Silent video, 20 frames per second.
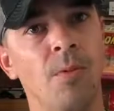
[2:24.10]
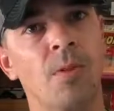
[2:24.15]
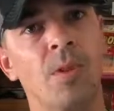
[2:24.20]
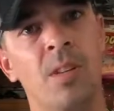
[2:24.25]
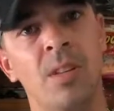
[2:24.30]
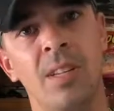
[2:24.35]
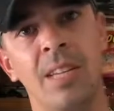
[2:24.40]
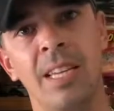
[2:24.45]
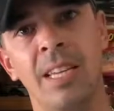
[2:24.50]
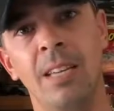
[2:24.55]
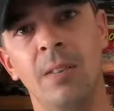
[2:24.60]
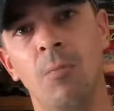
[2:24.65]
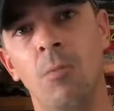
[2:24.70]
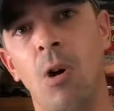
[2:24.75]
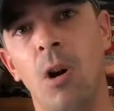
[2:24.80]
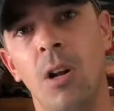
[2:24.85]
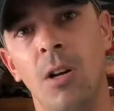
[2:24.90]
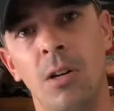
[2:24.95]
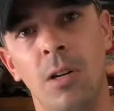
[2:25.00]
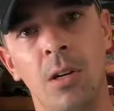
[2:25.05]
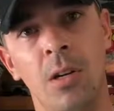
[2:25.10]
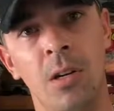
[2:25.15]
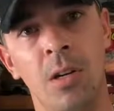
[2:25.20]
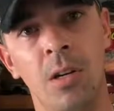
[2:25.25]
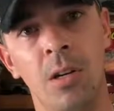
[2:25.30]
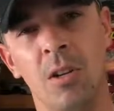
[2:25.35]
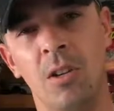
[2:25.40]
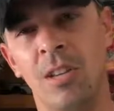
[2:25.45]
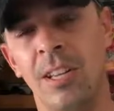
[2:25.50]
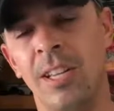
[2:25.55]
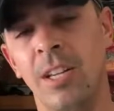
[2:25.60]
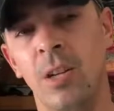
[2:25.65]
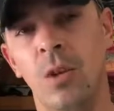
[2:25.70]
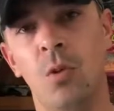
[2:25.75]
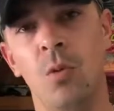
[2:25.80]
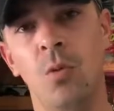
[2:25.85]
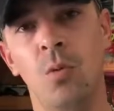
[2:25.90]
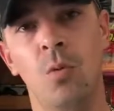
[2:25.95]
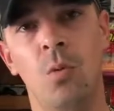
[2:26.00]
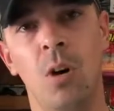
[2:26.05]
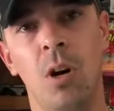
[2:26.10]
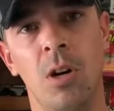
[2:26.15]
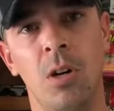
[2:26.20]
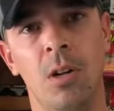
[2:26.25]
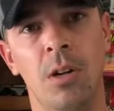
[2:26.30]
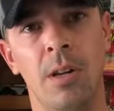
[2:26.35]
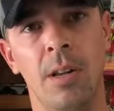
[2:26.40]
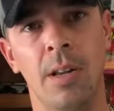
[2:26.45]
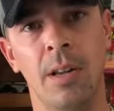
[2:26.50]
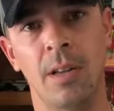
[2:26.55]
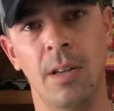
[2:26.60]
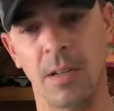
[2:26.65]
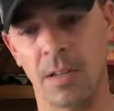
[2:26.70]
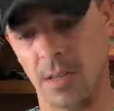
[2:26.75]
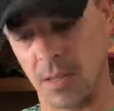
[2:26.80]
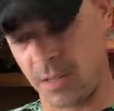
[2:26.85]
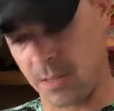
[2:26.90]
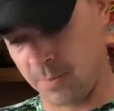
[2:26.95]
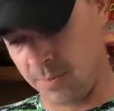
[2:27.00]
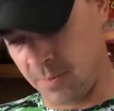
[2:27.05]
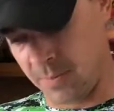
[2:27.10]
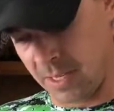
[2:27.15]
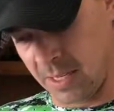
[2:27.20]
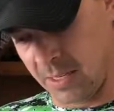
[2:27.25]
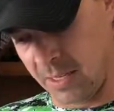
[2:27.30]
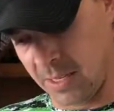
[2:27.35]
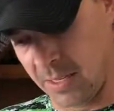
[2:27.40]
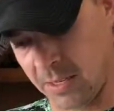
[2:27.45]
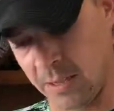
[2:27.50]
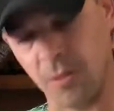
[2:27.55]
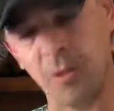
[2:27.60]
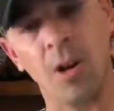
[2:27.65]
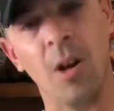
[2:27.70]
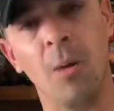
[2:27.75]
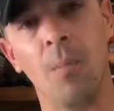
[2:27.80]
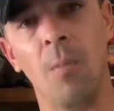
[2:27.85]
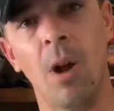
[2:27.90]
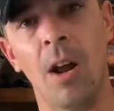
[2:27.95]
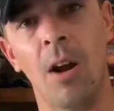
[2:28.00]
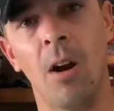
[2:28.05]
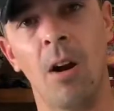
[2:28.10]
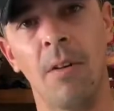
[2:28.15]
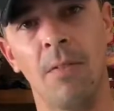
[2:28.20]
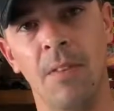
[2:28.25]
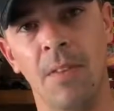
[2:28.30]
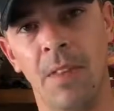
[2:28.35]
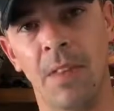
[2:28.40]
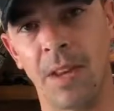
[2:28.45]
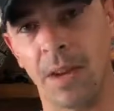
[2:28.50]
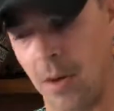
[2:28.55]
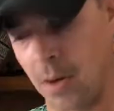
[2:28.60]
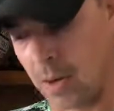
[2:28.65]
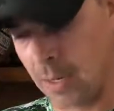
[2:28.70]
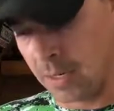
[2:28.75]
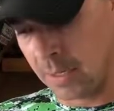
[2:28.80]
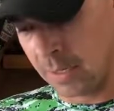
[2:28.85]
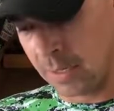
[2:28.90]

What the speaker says: with clean water, clean cool water, and it'll come right off of there.